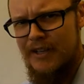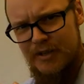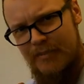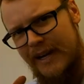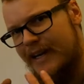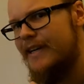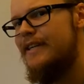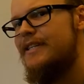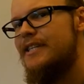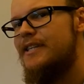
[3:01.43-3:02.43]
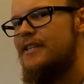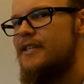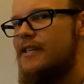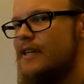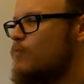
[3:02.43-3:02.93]
To make it easier to
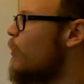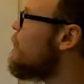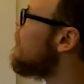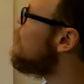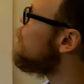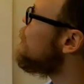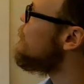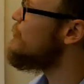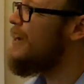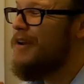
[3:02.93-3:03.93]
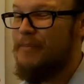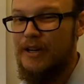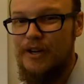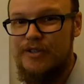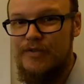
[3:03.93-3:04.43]
see what we can do,
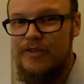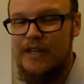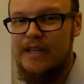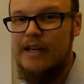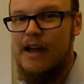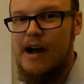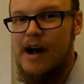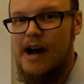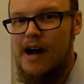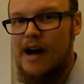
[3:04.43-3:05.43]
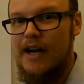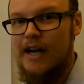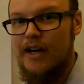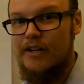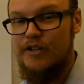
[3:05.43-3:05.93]
because of the
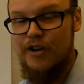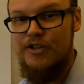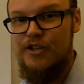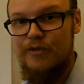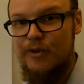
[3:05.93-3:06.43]
associative